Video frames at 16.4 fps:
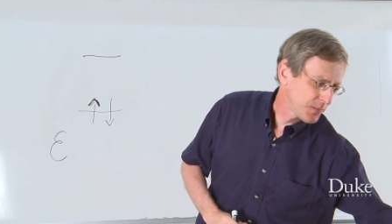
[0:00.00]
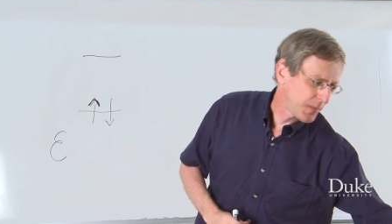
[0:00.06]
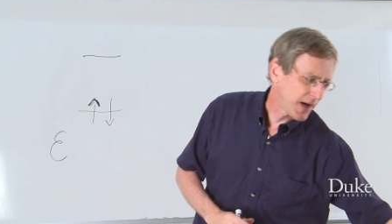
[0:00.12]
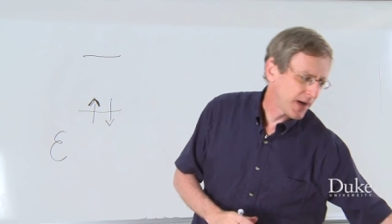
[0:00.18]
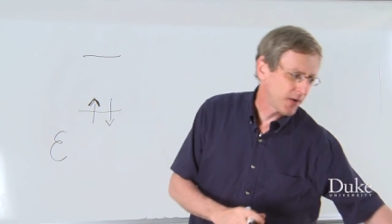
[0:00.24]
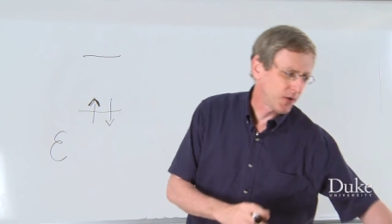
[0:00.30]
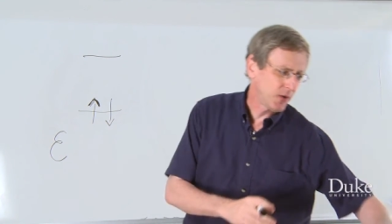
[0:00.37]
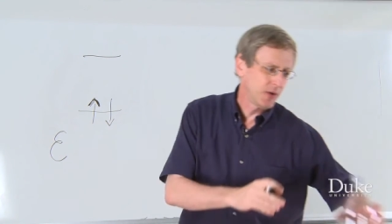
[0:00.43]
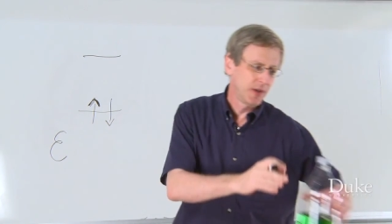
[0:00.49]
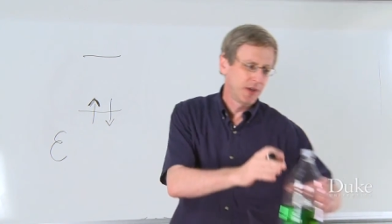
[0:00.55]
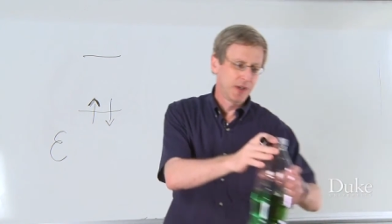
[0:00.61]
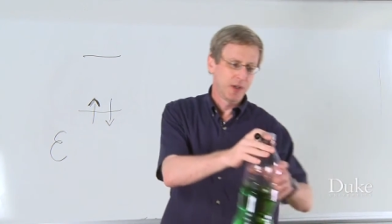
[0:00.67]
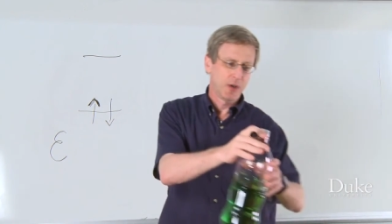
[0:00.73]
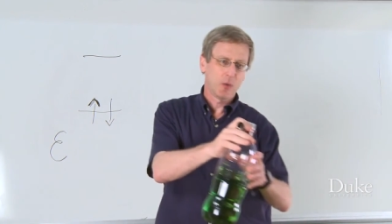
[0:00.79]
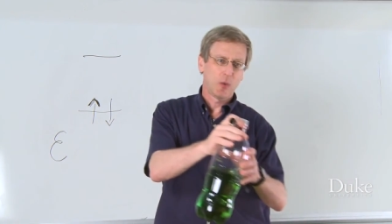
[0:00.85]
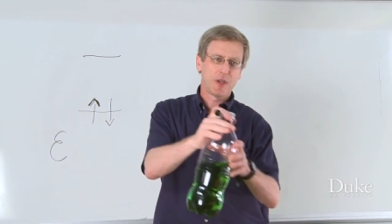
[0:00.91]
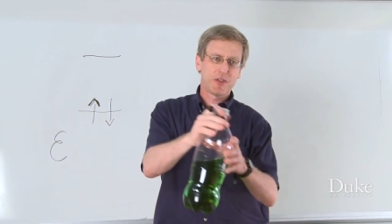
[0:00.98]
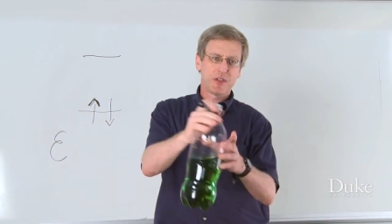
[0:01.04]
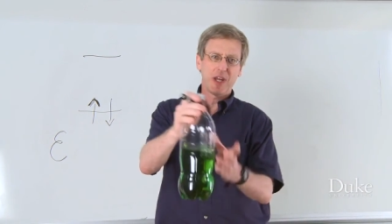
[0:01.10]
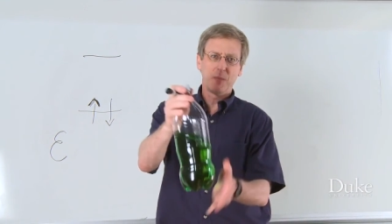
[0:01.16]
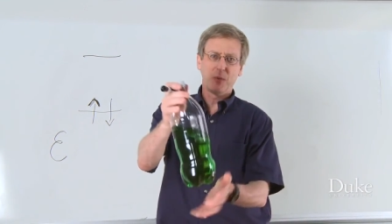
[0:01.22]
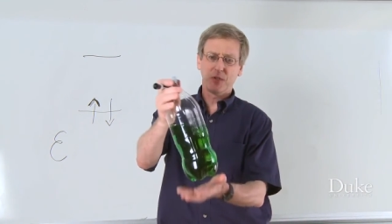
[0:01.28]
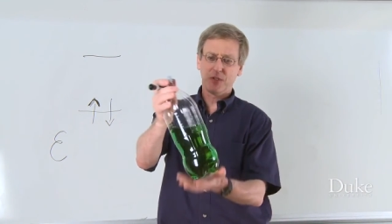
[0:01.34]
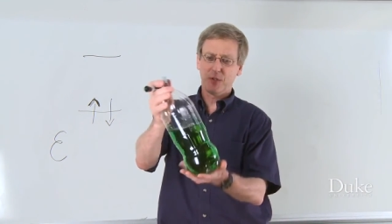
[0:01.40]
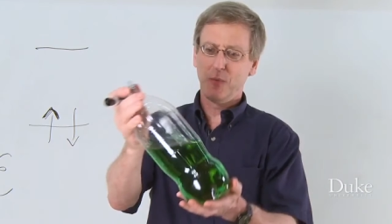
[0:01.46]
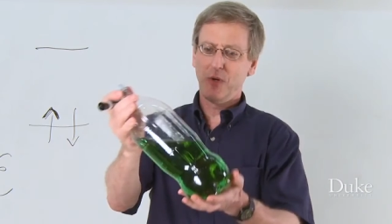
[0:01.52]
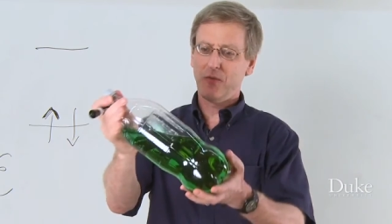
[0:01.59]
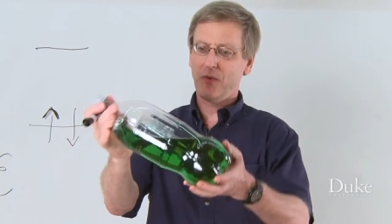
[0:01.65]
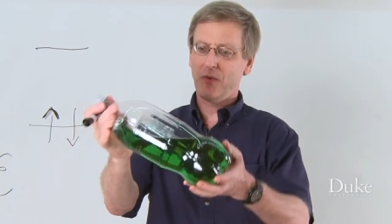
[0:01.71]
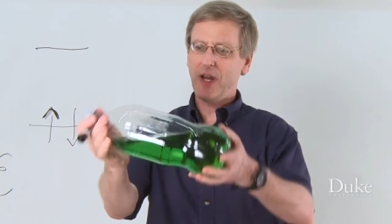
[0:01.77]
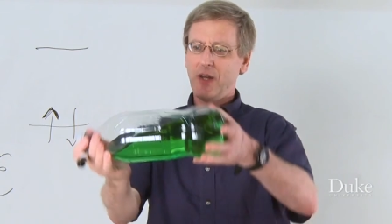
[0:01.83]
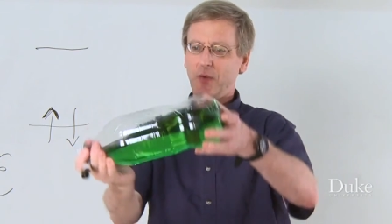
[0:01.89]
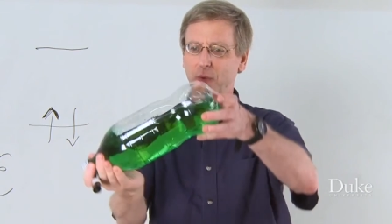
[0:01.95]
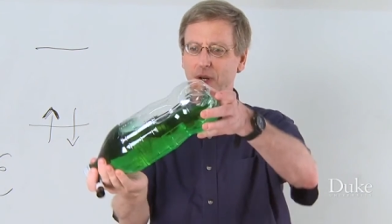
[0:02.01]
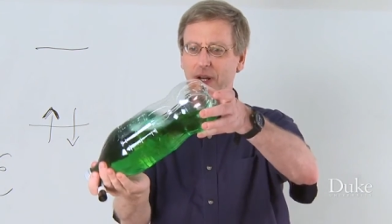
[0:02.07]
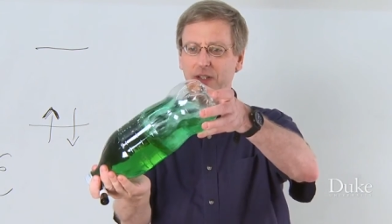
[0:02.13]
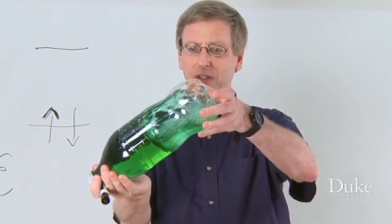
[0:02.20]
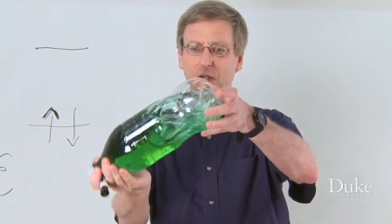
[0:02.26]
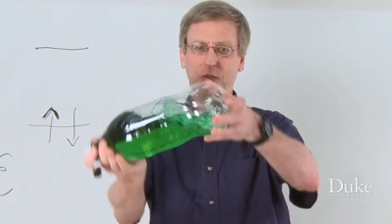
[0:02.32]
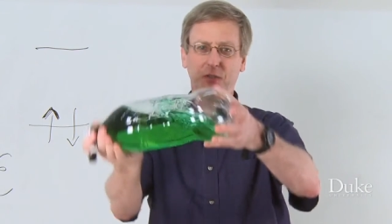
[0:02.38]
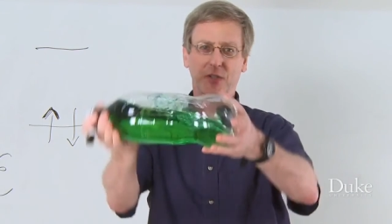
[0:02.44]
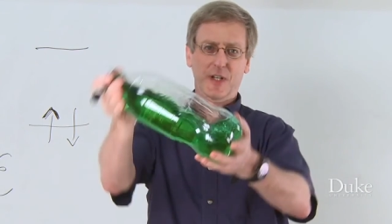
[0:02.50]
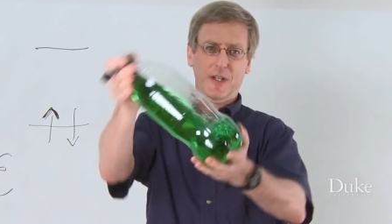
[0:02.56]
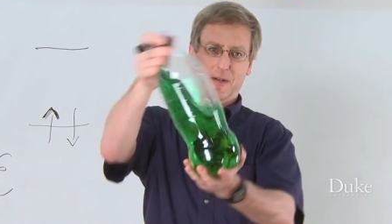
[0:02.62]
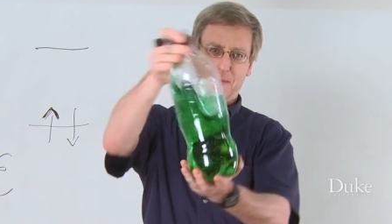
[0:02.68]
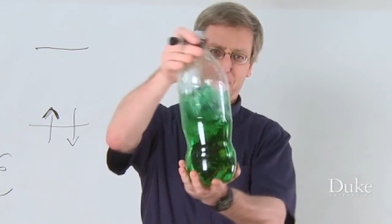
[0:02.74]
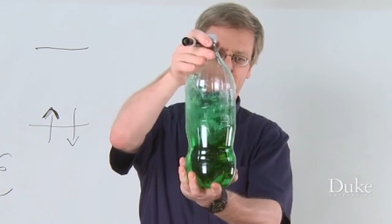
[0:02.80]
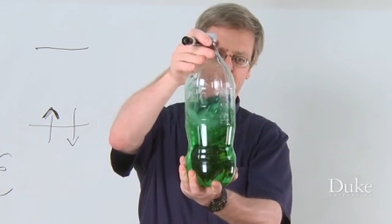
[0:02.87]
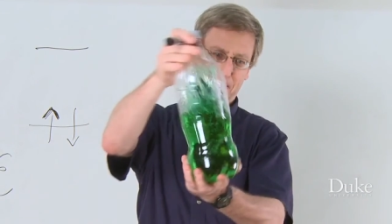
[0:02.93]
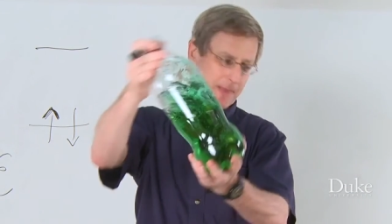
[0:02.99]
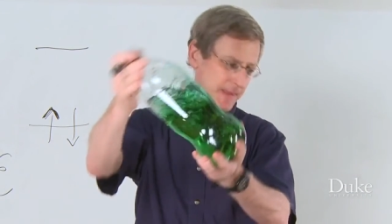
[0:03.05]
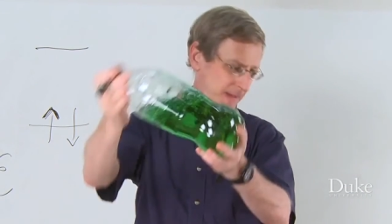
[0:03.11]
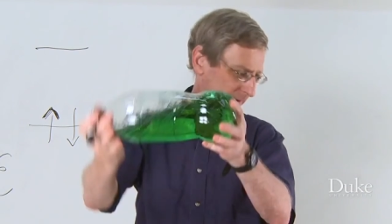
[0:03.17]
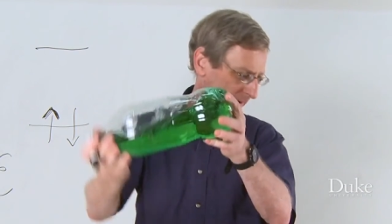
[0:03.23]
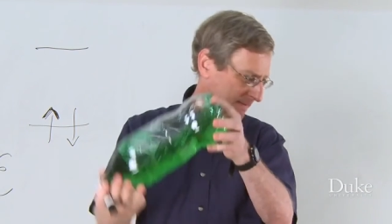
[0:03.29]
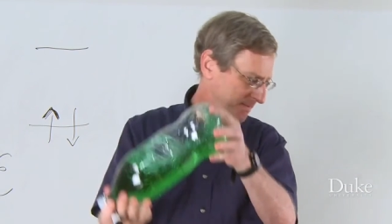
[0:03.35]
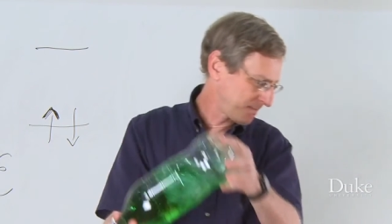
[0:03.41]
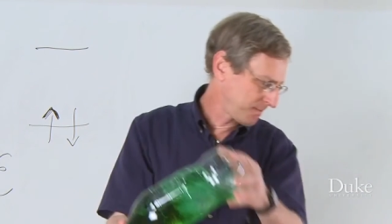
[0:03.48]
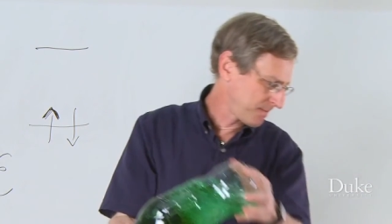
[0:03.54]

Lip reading: bottle was able to move around when I tilted it. Okay?